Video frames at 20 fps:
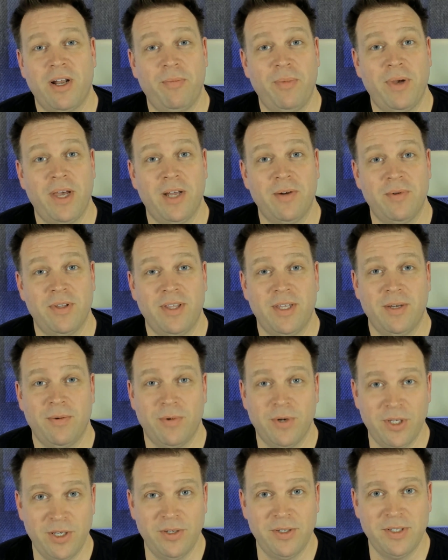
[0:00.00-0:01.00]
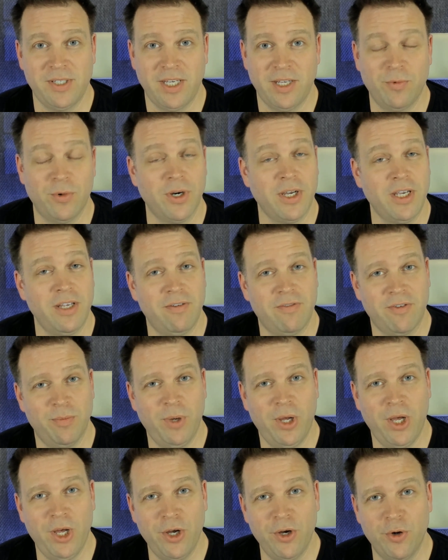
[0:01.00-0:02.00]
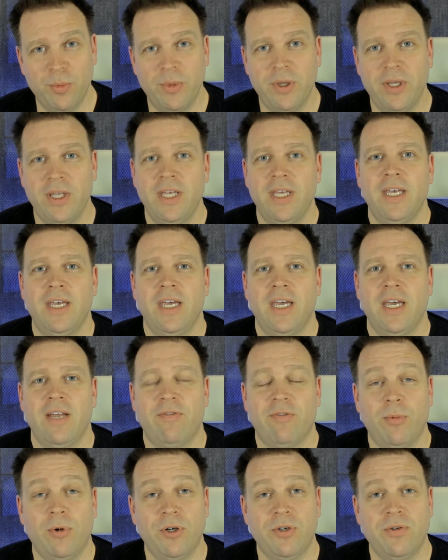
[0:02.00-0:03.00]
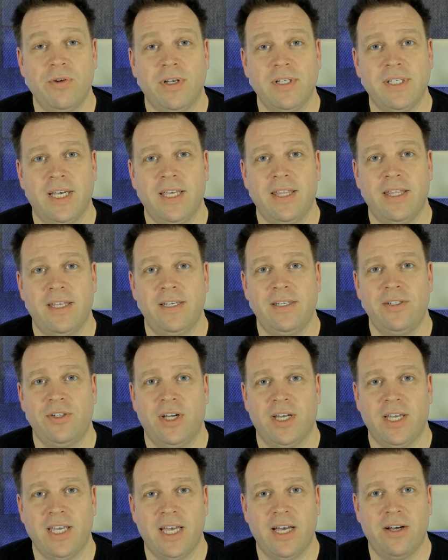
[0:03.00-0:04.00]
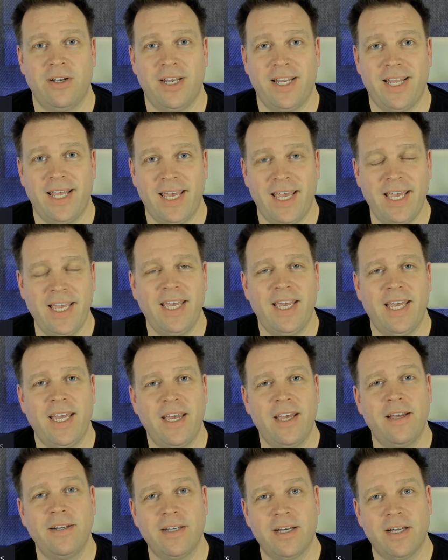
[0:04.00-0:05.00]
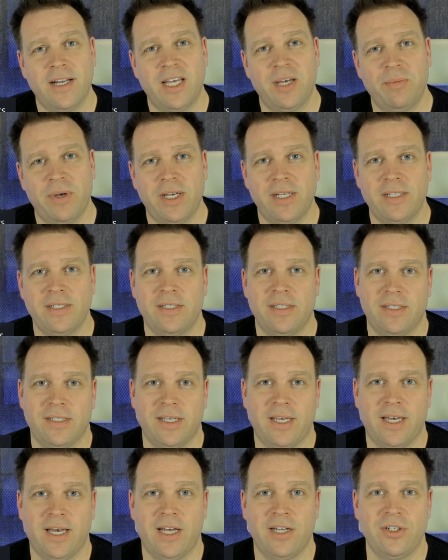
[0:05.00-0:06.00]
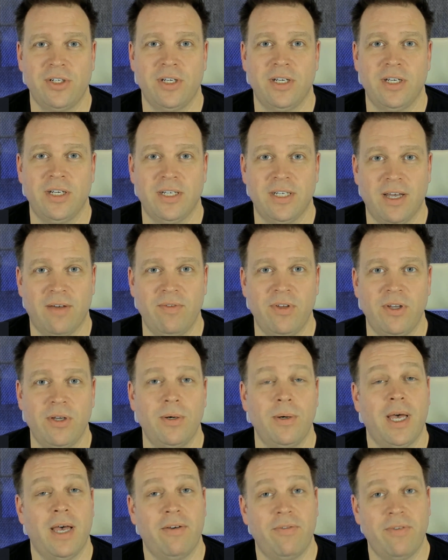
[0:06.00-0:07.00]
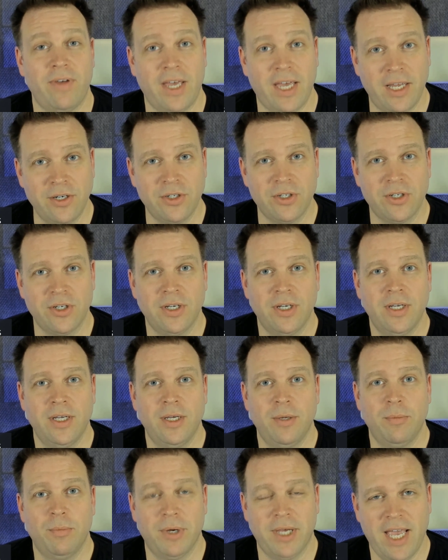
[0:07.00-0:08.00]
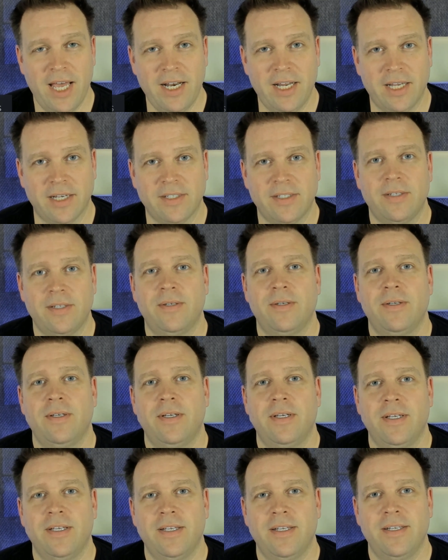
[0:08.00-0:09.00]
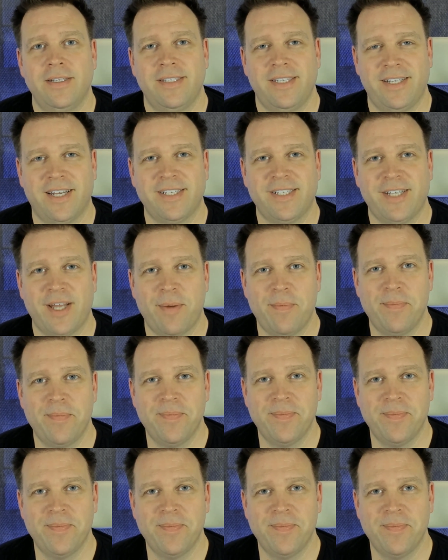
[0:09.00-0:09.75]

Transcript: of bandwidth that we're using working from home. And for more tricks like this, check out aka.ms slash WFH mechanics. See you next time.